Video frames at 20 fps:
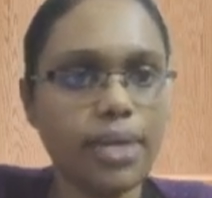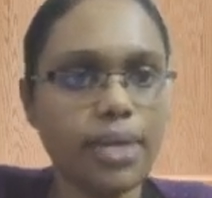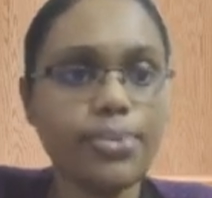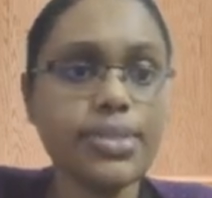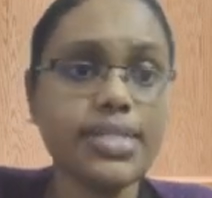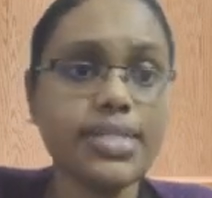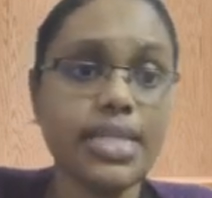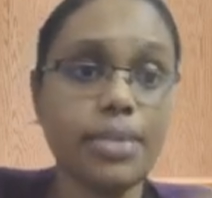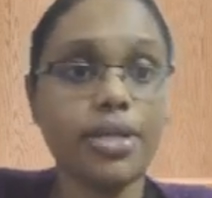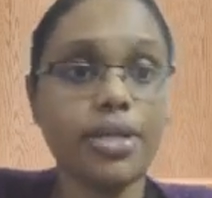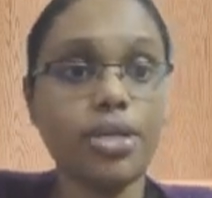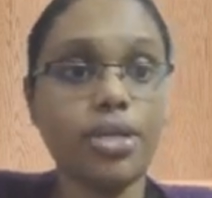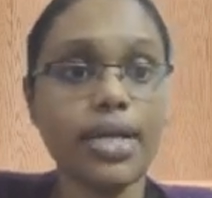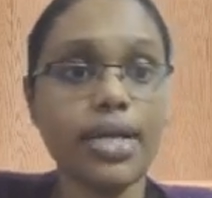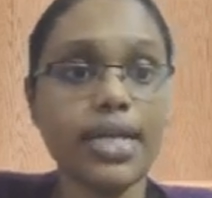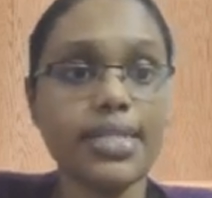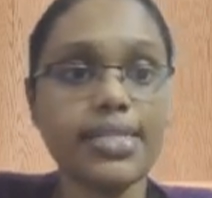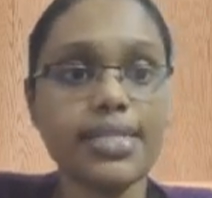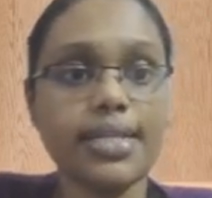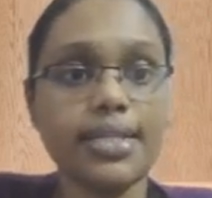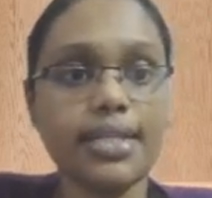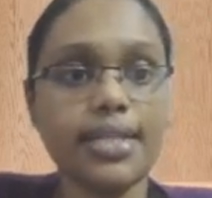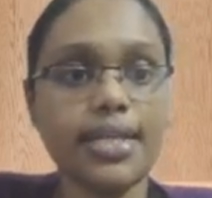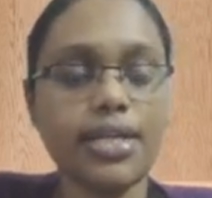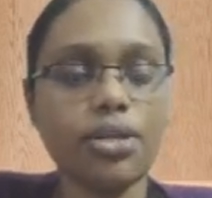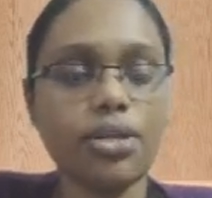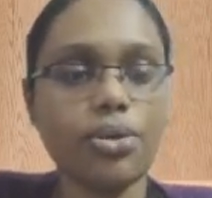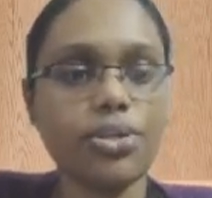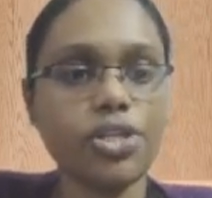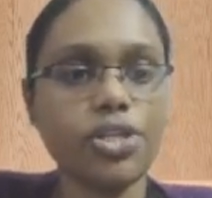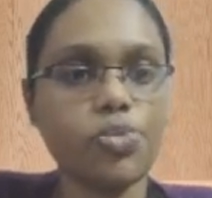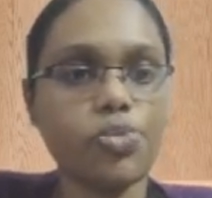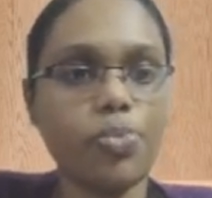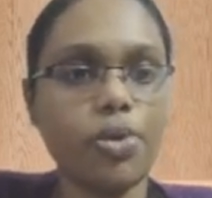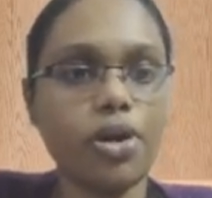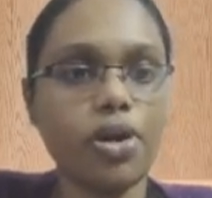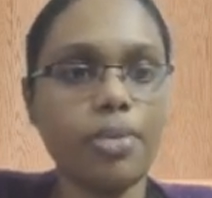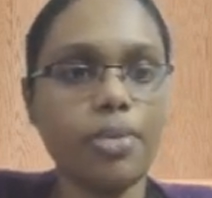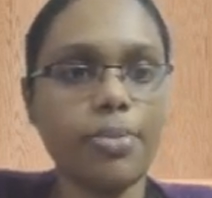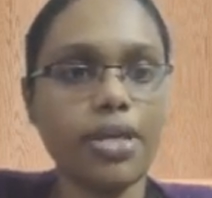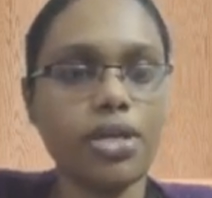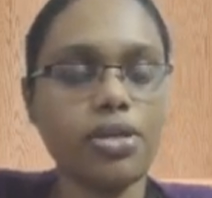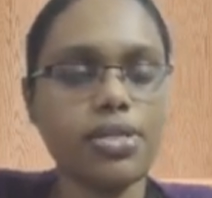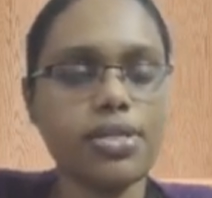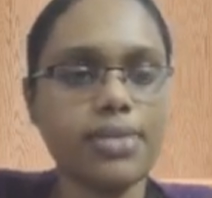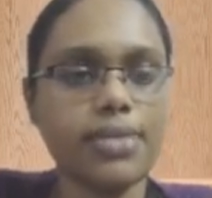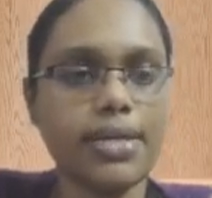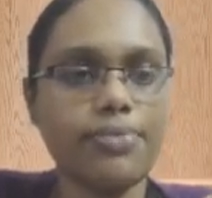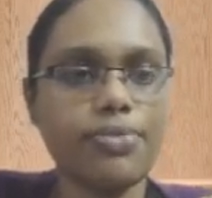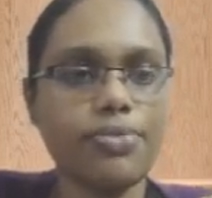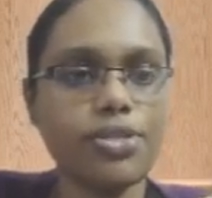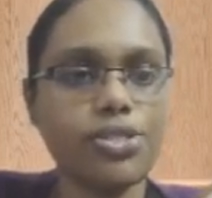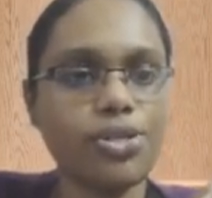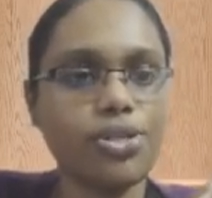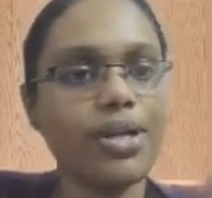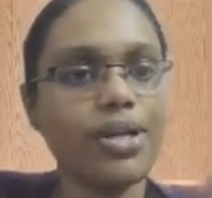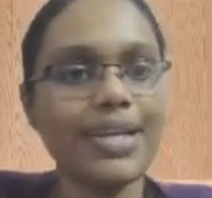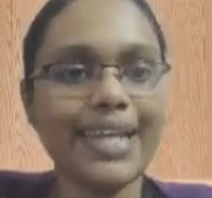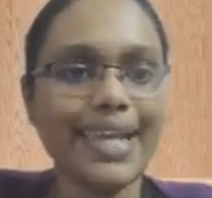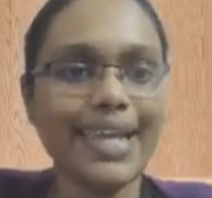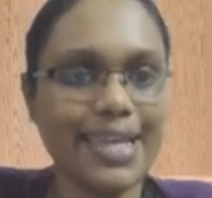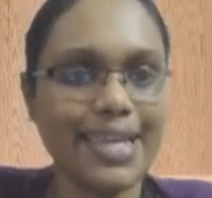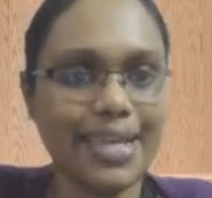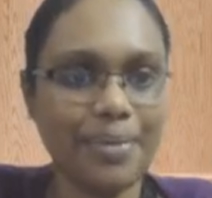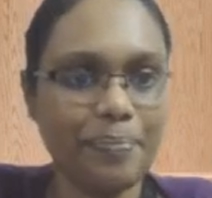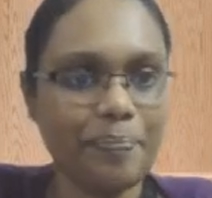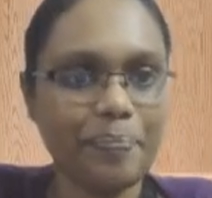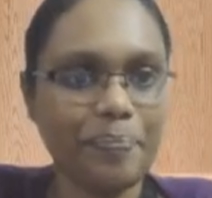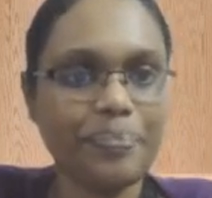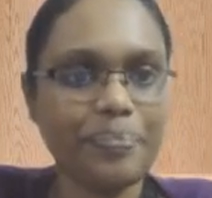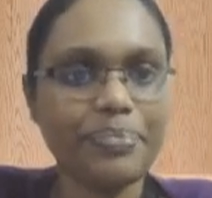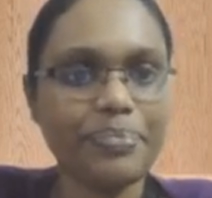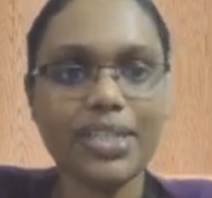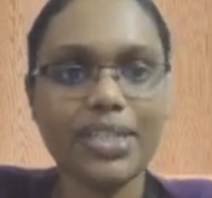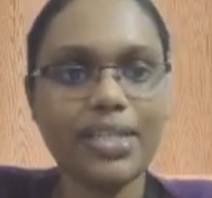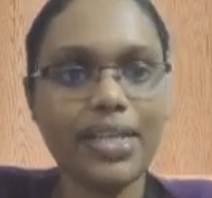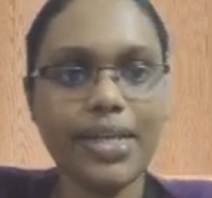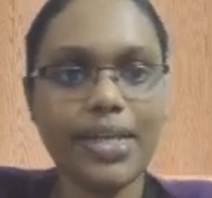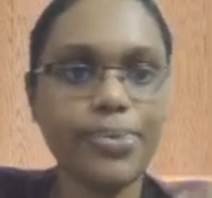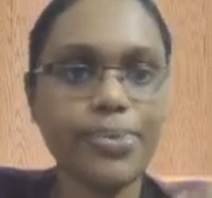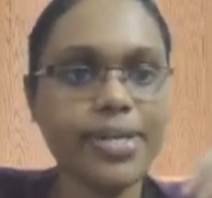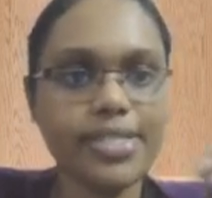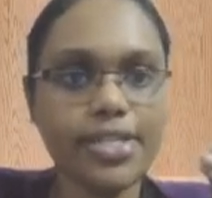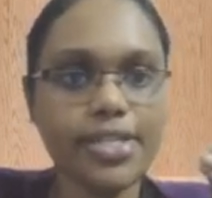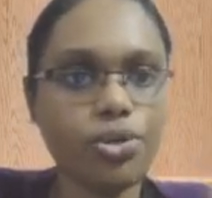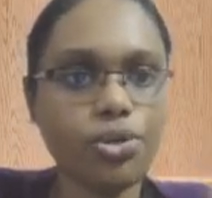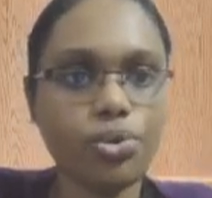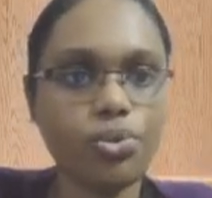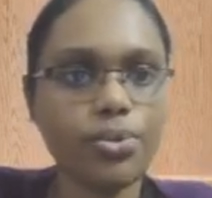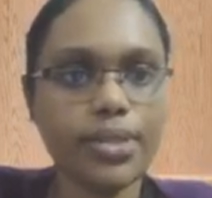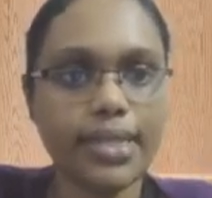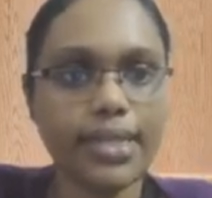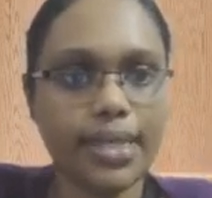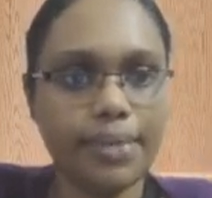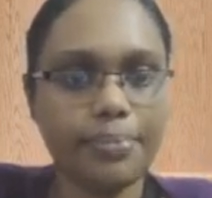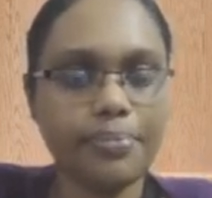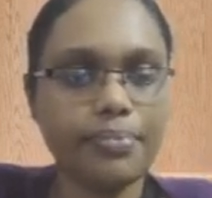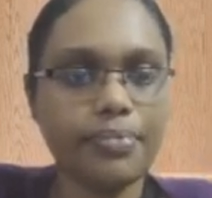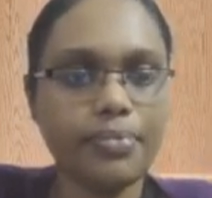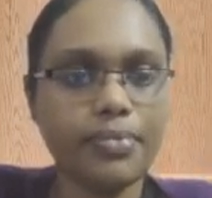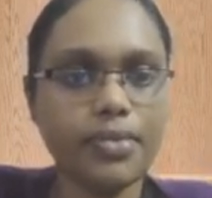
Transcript: I was able to answer that on the spot because I was not lying. It was a true thing.